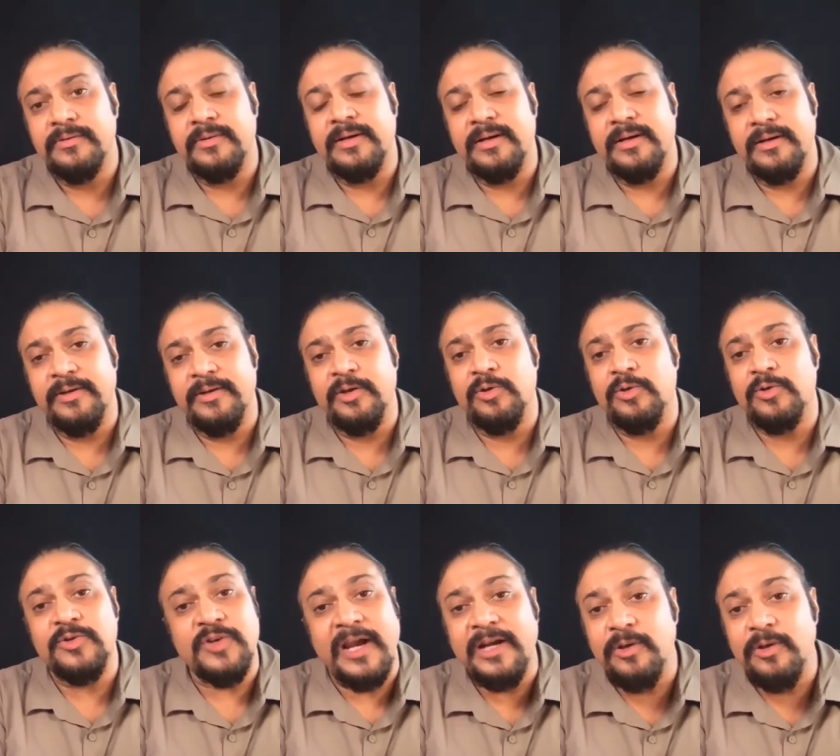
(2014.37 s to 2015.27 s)
uh, you know
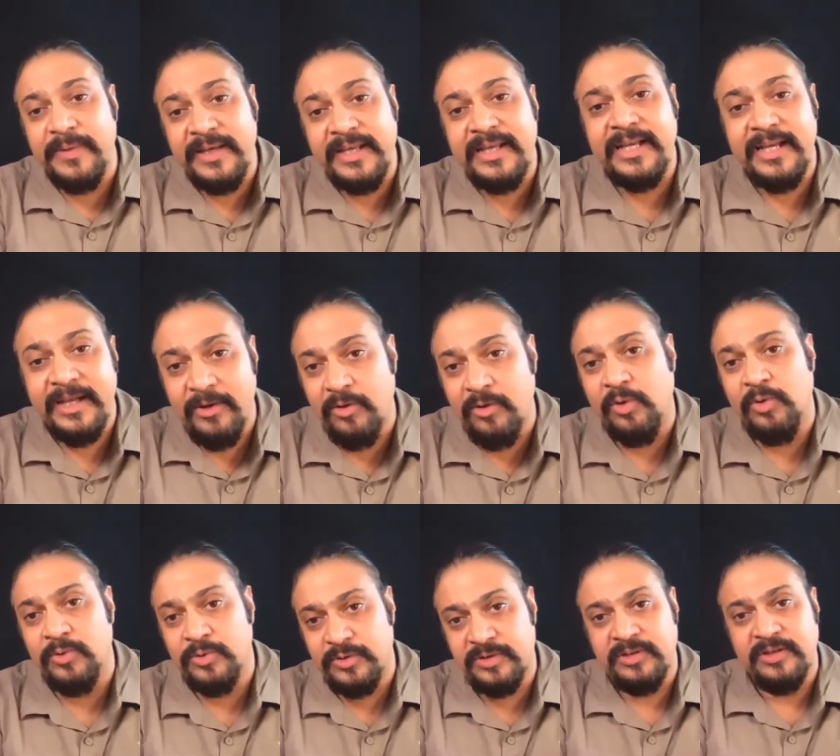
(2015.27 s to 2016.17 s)
try to be
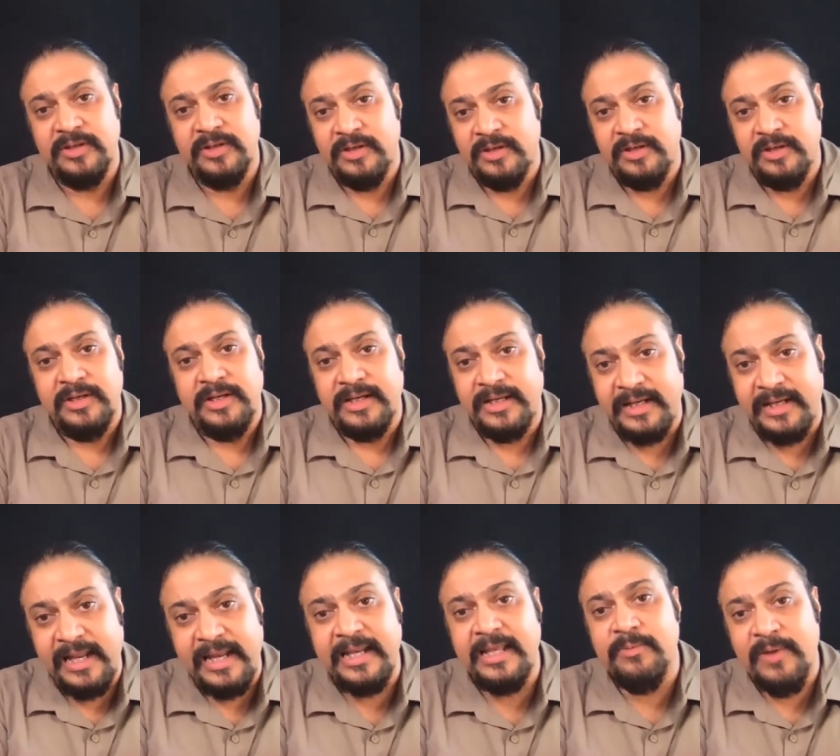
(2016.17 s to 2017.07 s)
heroes in
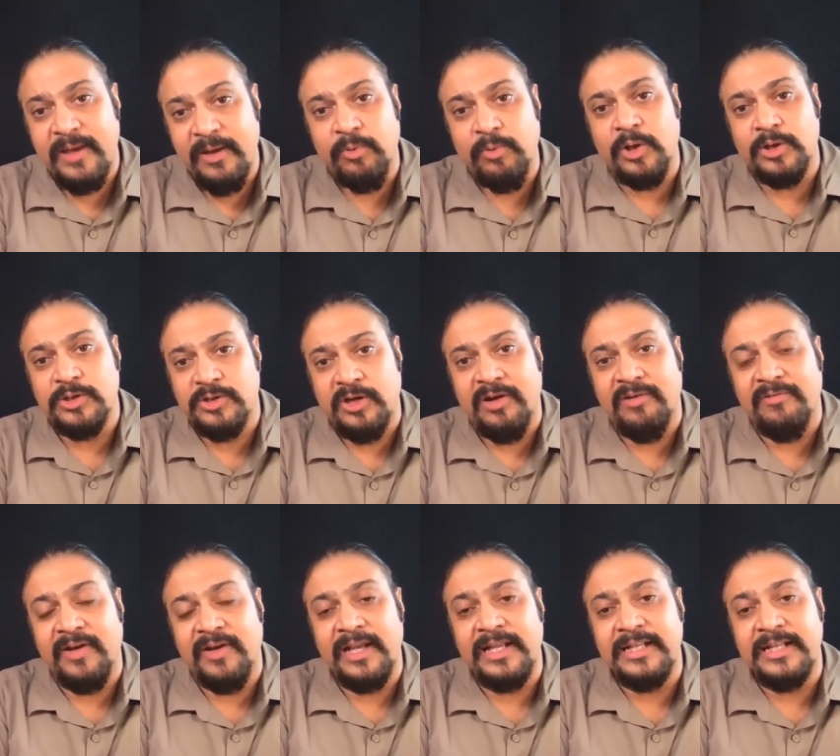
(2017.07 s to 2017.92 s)
any way whatsoever.